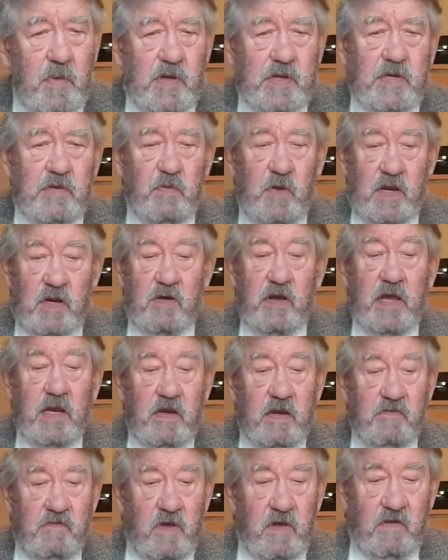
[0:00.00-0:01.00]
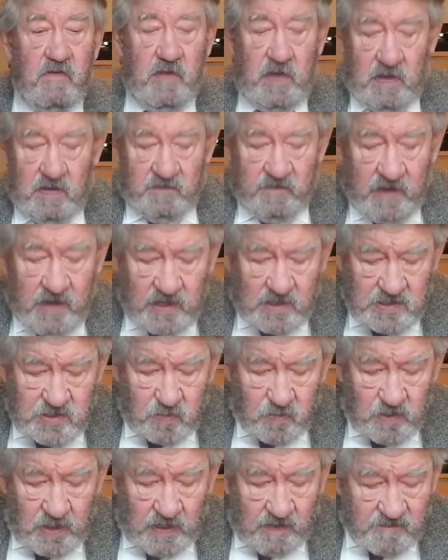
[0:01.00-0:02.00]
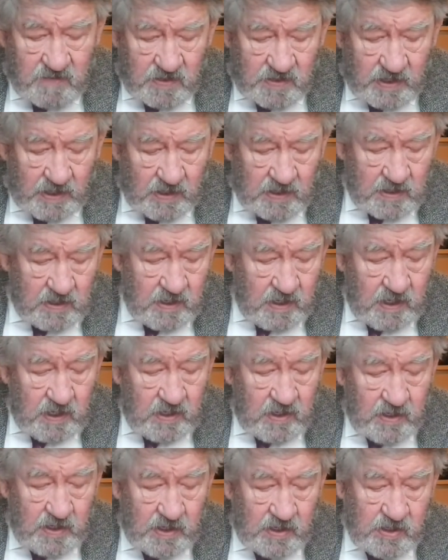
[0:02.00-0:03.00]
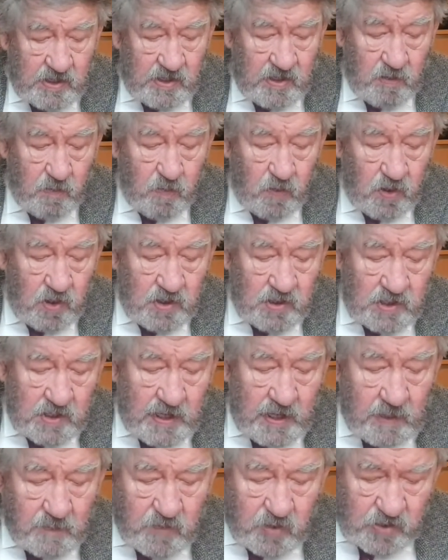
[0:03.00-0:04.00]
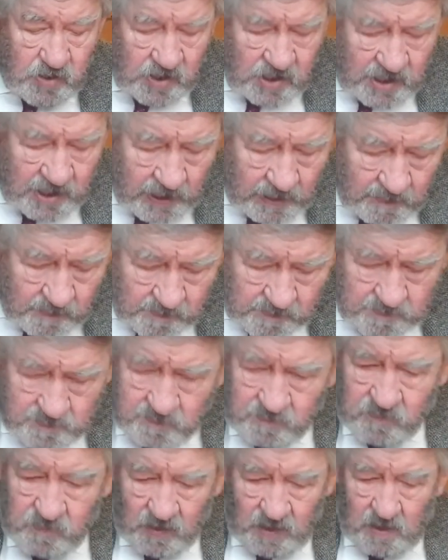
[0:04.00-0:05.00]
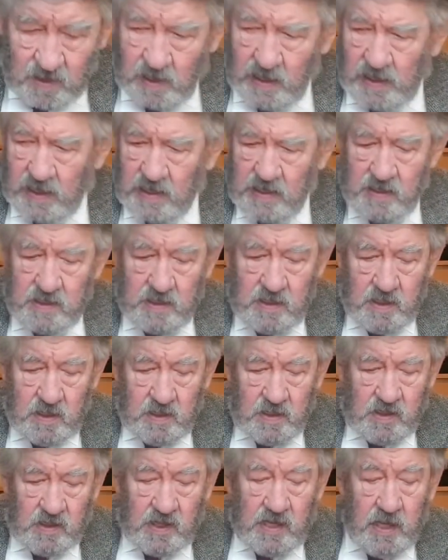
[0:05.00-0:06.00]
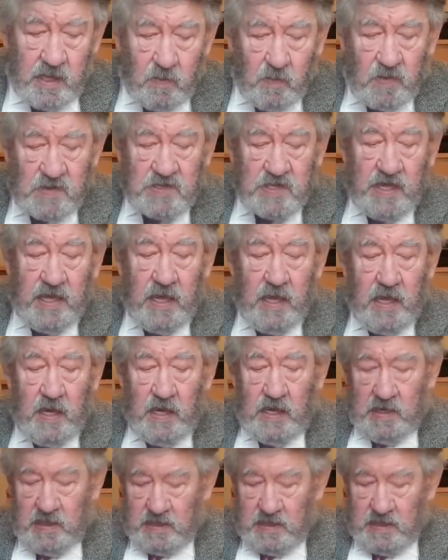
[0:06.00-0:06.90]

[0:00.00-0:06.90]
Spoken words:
But we read very soon after that the word came to the king, and the king was there,